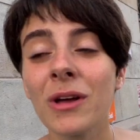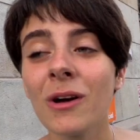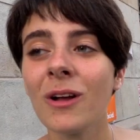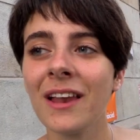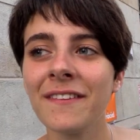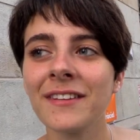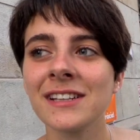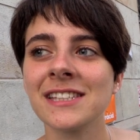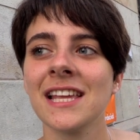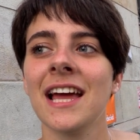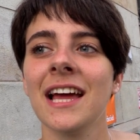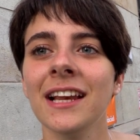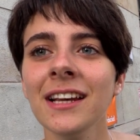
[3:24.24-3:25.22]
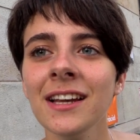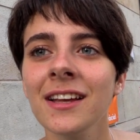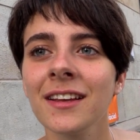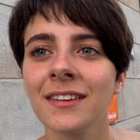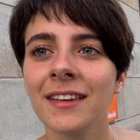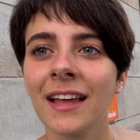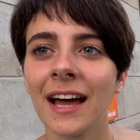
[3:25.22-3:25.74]
We all understand
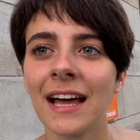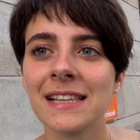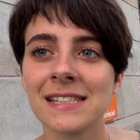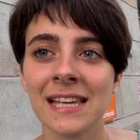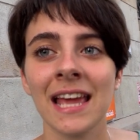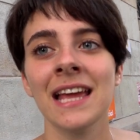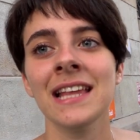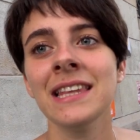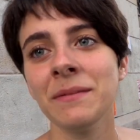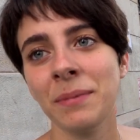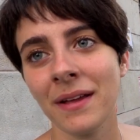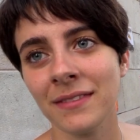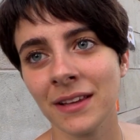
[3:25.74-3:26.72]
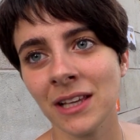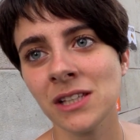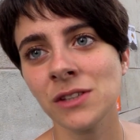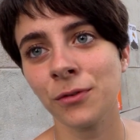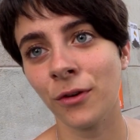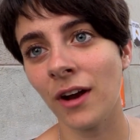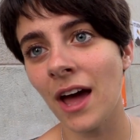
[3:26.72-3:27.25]
that the independence
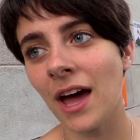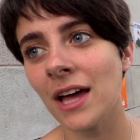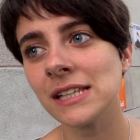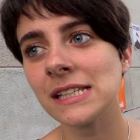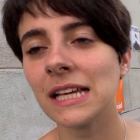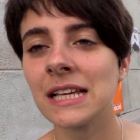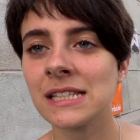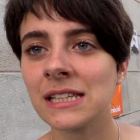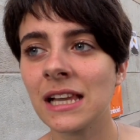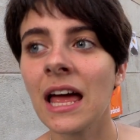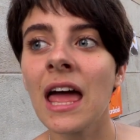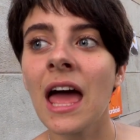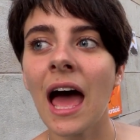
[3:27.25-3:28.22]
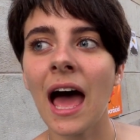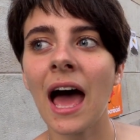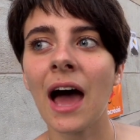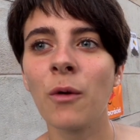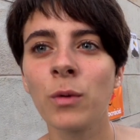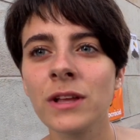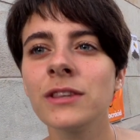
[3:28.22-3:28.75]
for us is
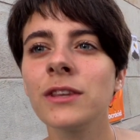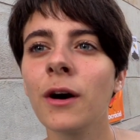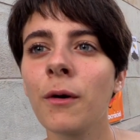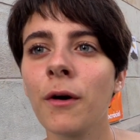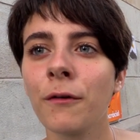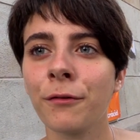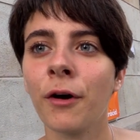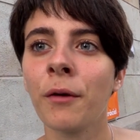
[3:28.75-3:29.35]
a window of